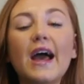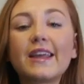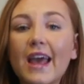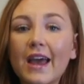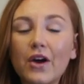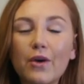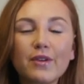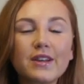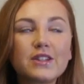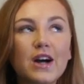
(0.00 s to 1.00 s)
again I
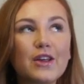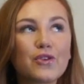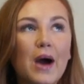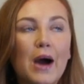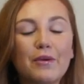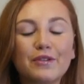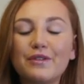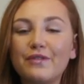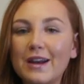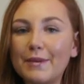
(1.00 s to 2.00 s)
wasn't entirely sure how I was
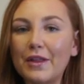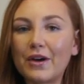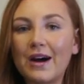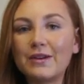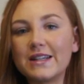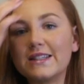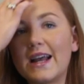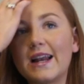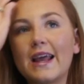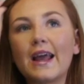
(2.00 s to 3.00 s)
going to feel about the cutout
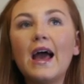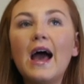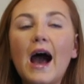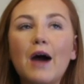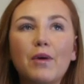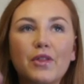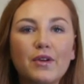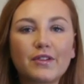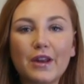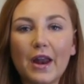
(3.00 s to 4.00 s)
detailing and whether
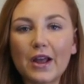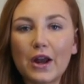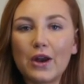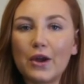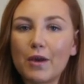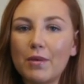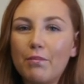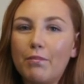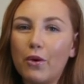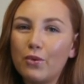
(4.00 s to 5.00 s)
it was going to like look a
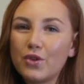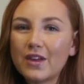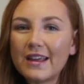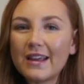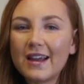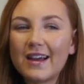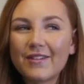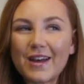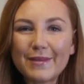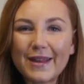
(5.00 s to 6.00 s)
bit bulgy if that